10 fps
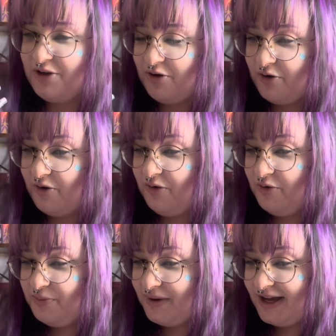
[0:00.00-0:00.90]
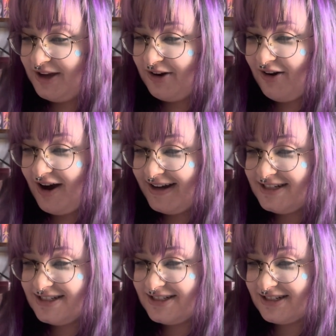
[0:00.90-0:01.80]
Oh my
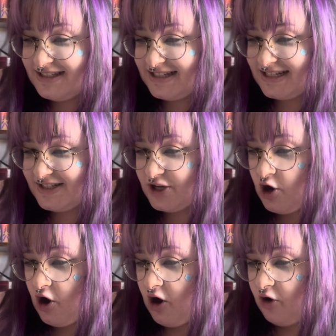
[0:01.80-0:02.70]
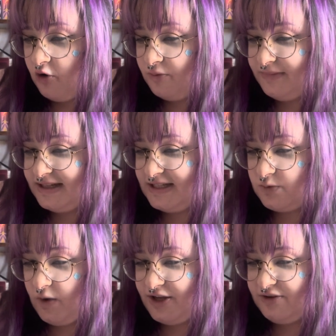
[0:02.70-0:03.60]
gosh, it says home is
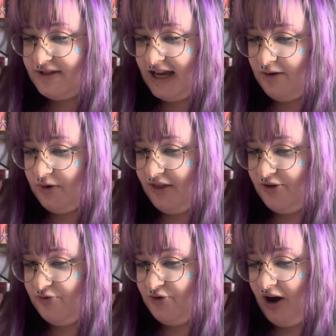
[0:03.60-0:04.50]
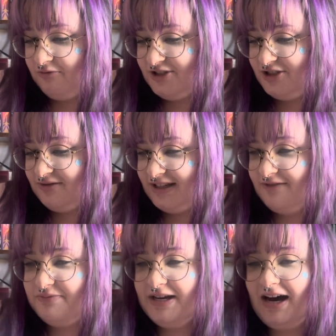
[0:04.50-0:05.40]
what you take with you, not what you
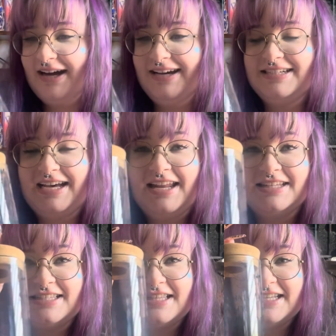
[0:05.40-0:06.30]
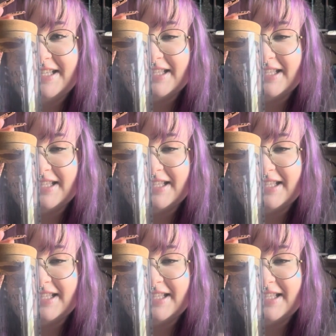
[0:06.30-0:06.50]
leave behind. And it's this